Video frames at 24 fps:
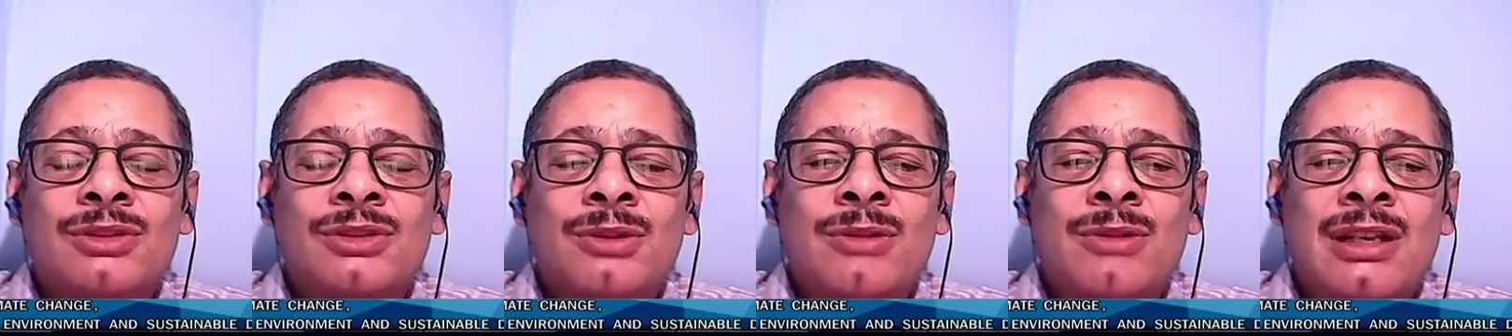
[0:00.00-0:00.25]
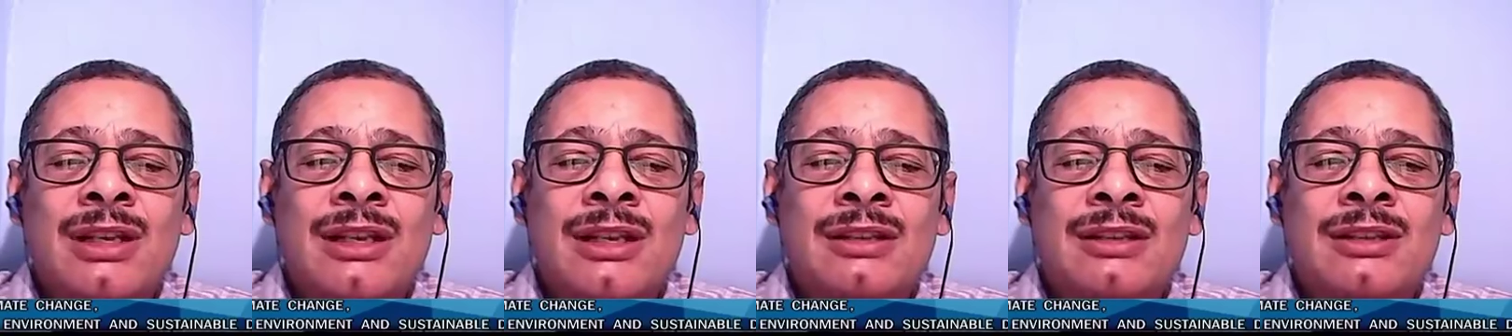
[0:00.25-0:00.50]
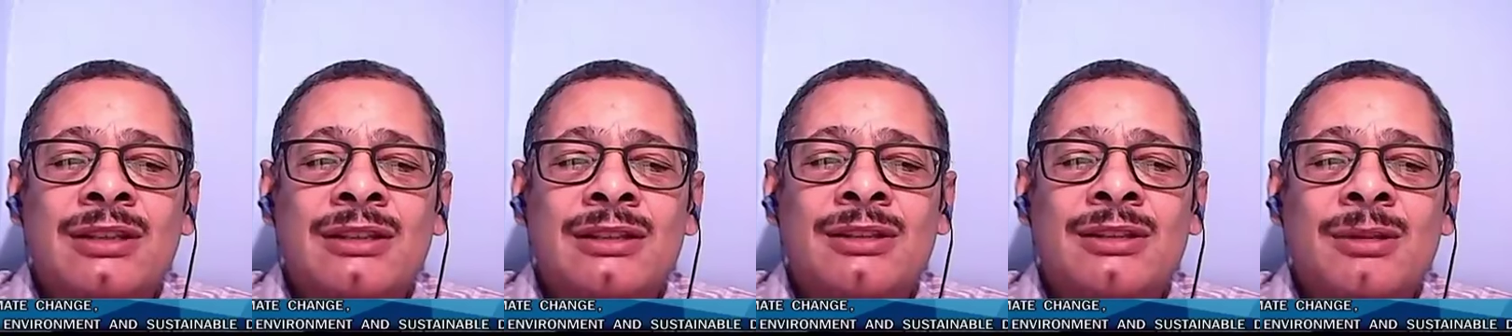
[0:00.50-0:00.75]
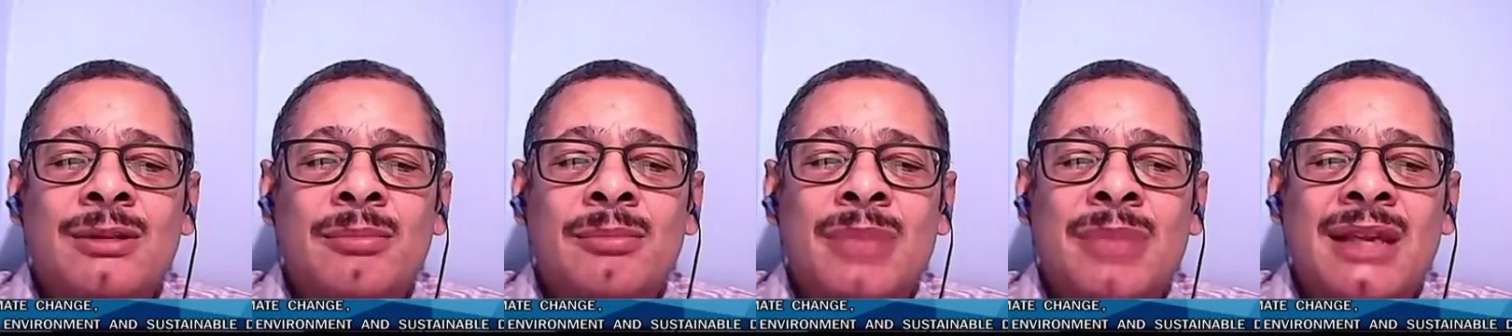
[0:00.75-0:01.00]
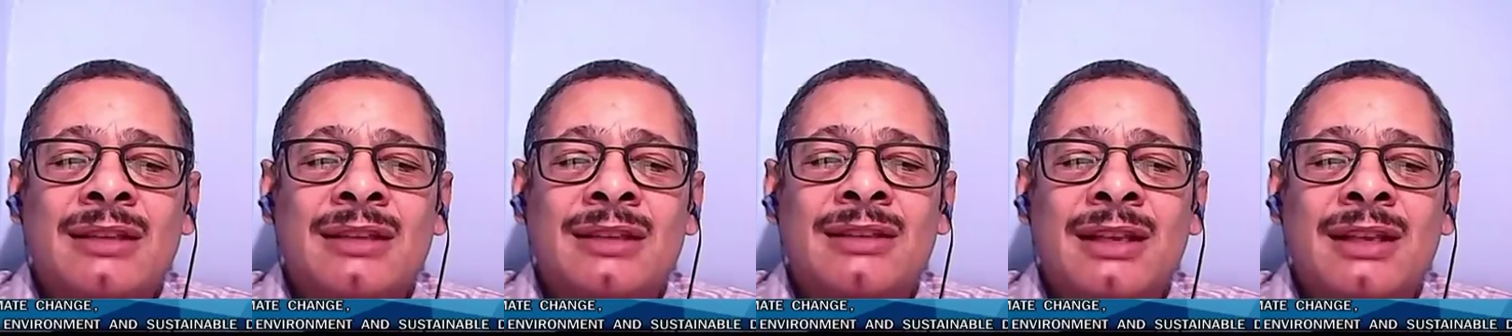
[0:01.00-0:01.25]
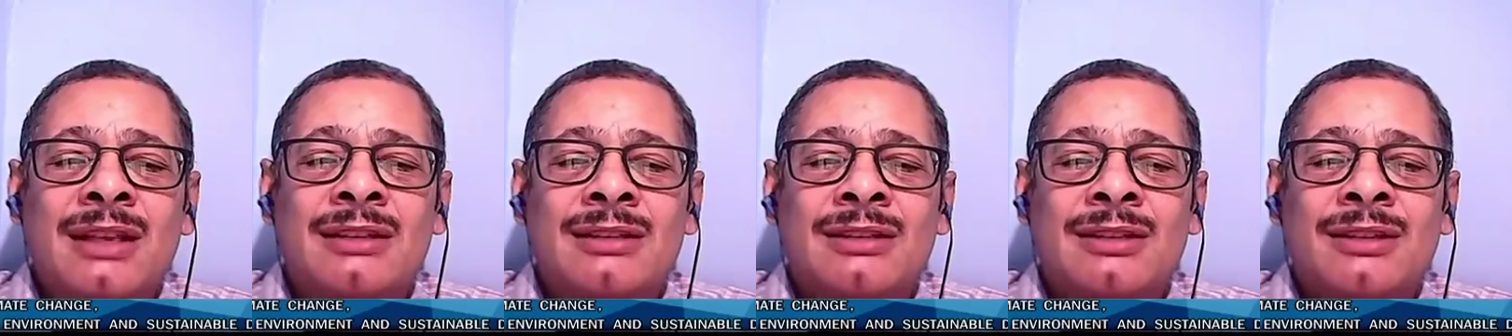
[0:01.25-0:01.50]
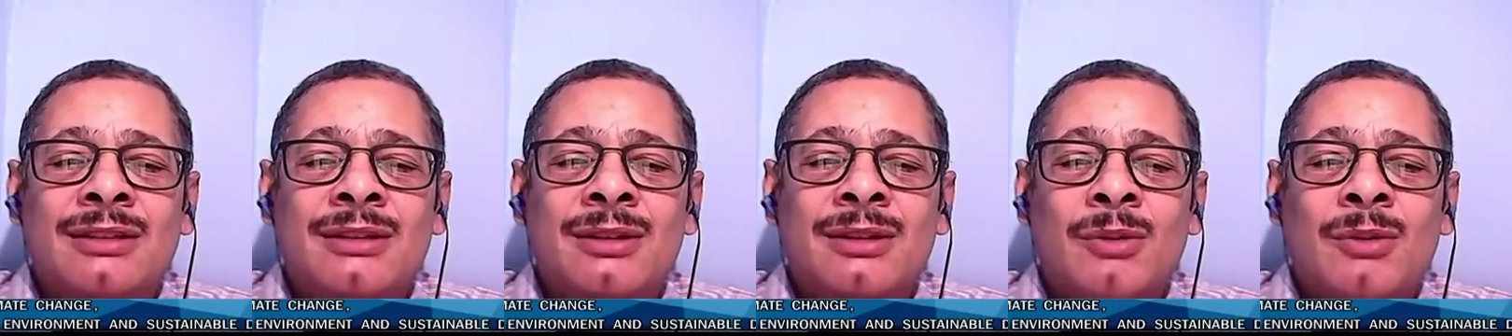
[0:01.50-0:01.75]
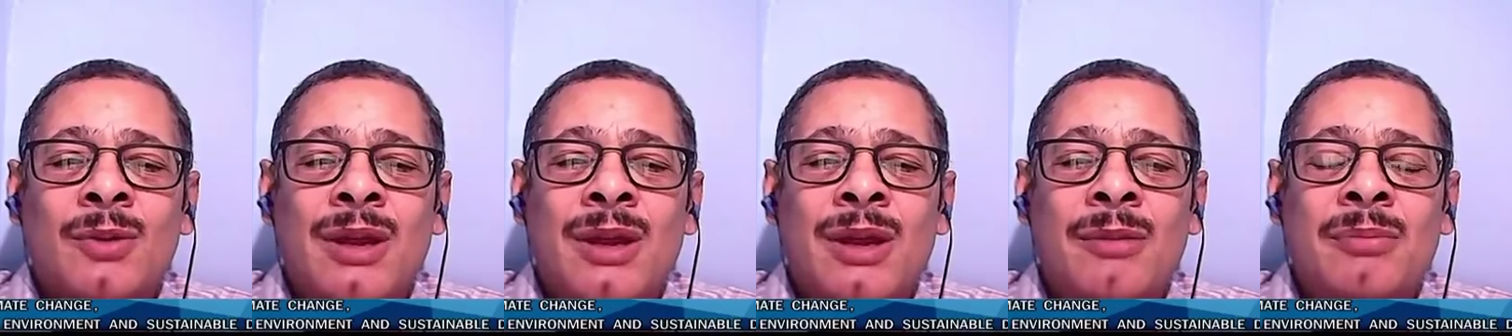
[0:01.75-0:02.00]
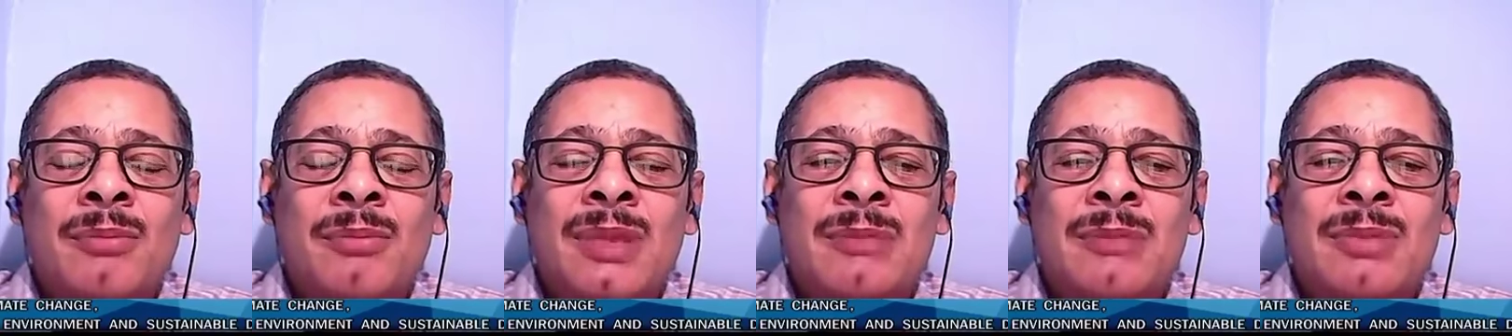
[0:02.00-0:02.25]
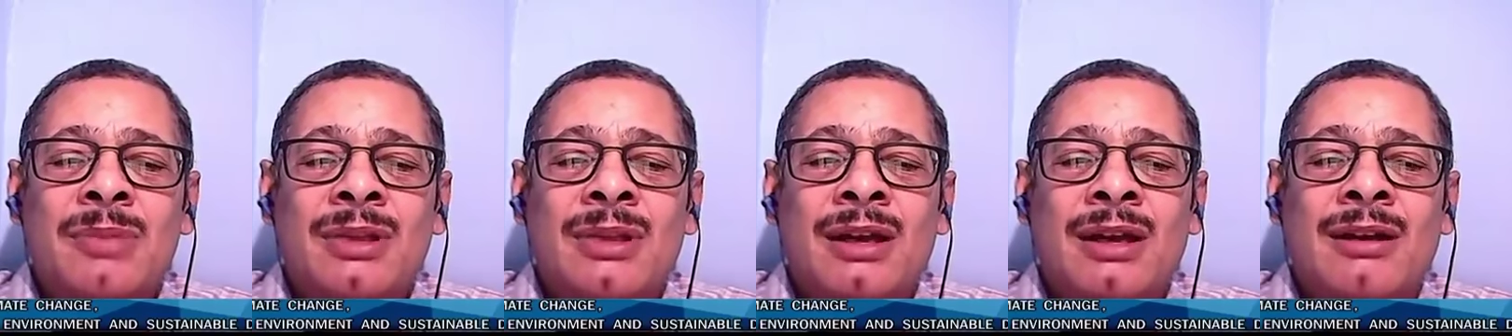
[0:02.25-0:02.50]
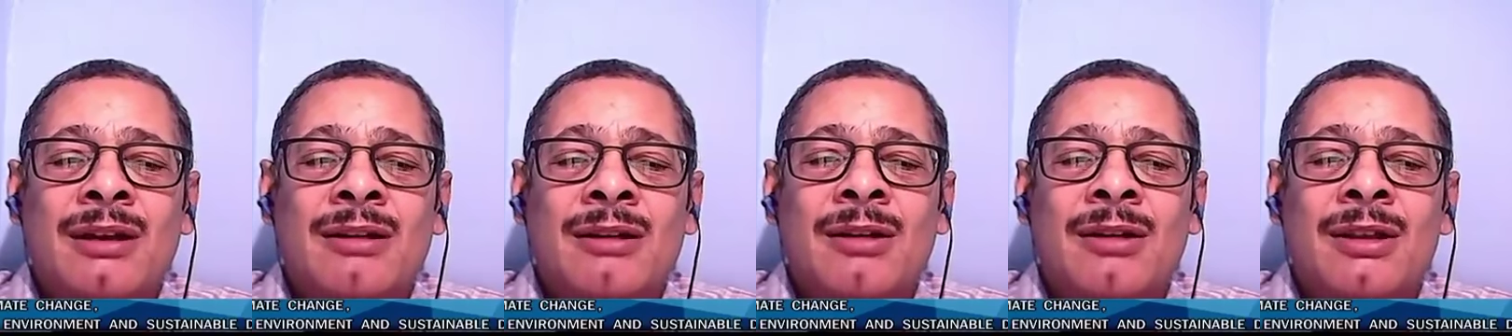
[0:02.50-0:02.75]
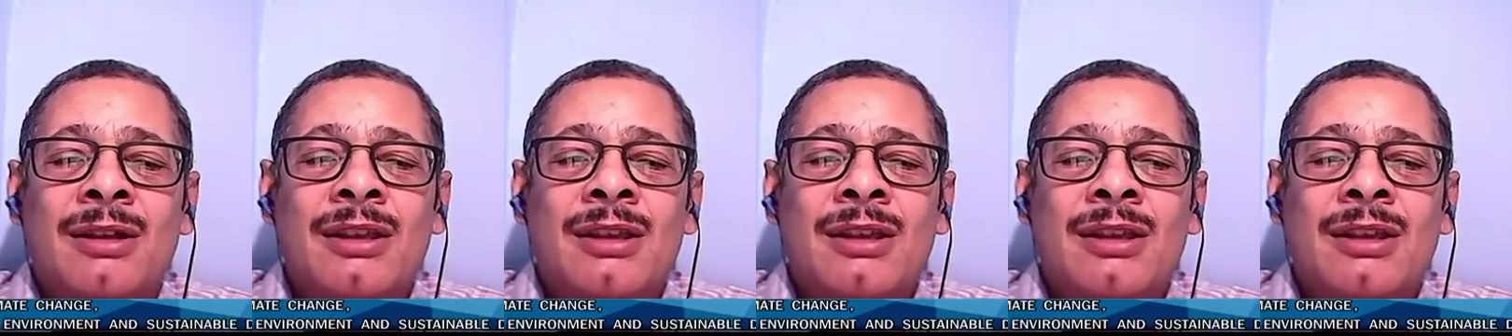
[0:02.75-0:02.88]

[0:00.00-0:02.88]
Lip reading: related to big data, where people are